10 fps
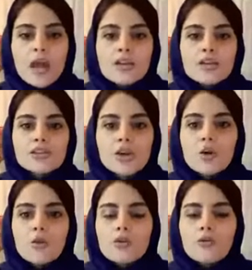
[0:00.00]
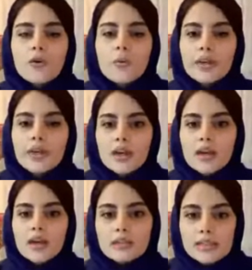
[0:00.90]
So for being
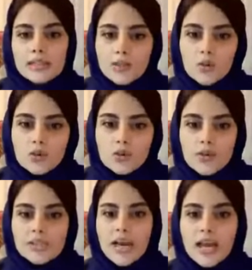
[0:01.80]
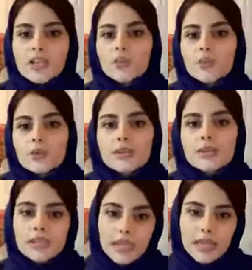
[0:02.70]
easy to understand, we use
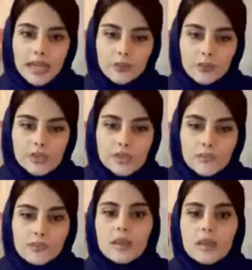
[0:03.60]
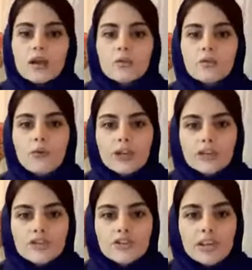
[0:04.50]
T accounts. For each
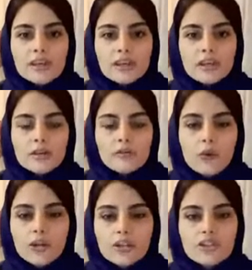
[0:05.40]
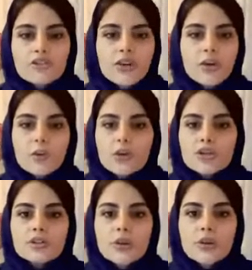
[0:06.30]
entry, we
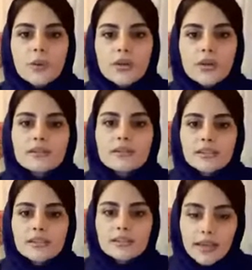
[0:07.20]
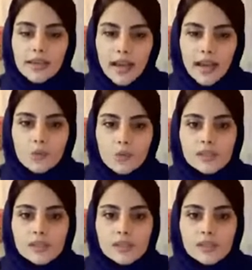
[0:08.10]
should create the T accounts.